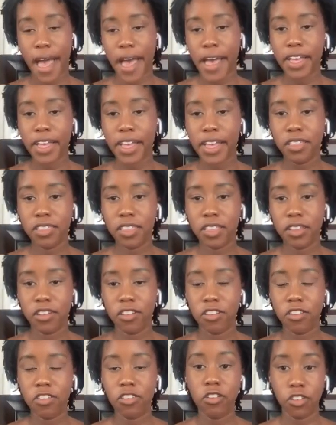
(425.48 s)
as
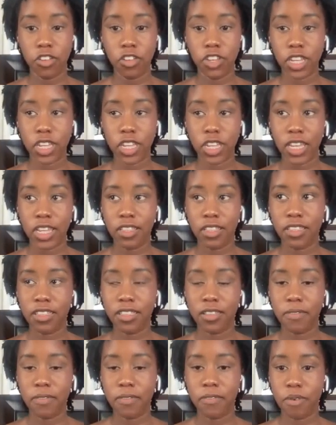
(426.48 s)
an associate
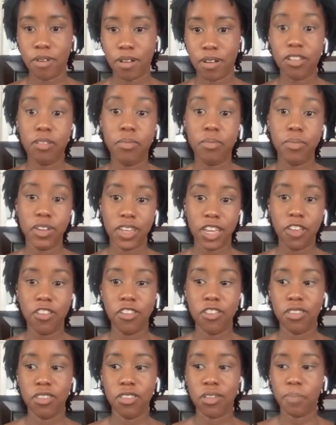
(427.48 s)
for
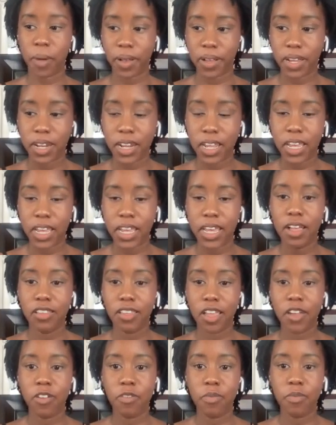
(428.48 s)
communications and marketing, a
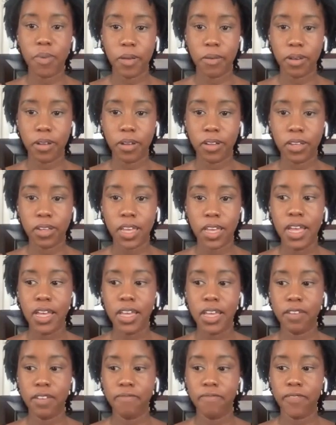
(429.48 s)
lot of my work
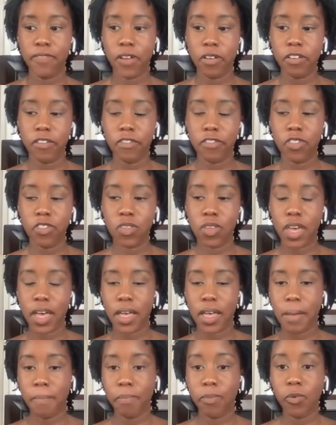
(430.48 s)
involves
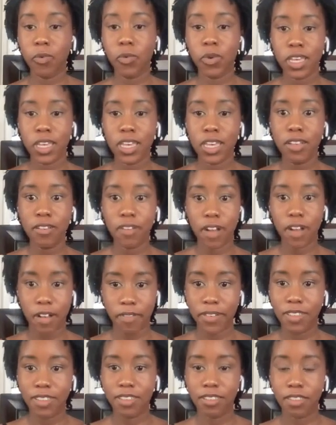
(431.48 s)
working in
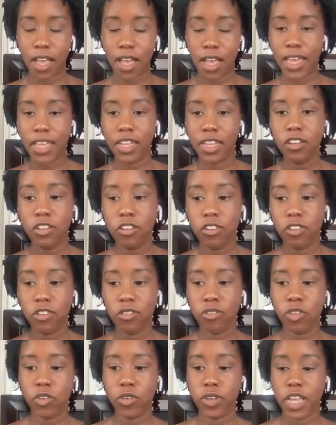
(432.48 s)
graphic design
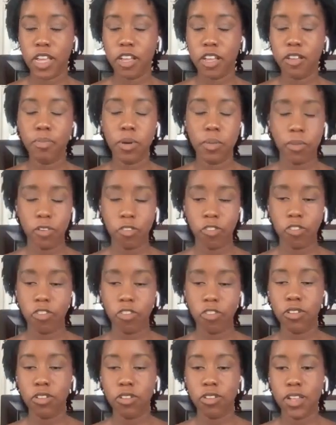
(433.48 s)
to create
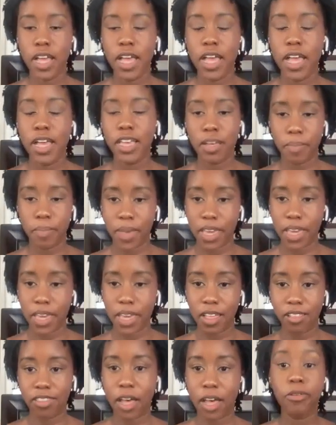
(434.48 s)
promotional
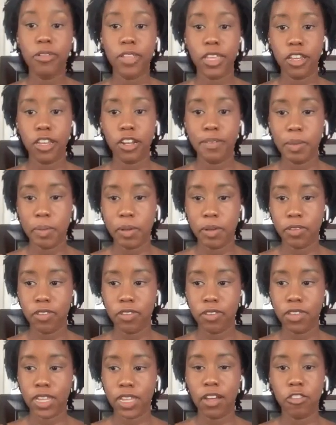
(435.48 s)
campaigns that will later be
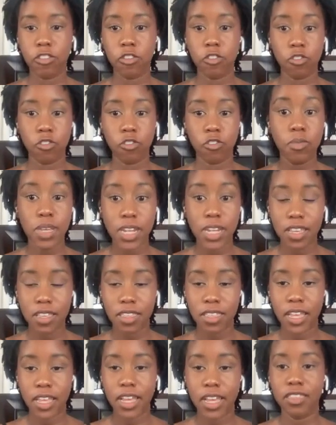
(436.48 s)
posted on social media
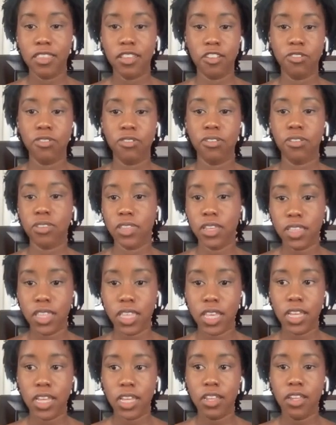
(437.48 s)
sites such as
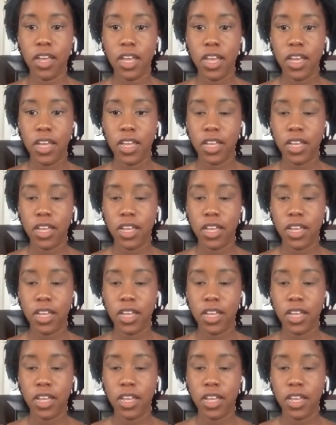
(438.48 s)
LinkedIn,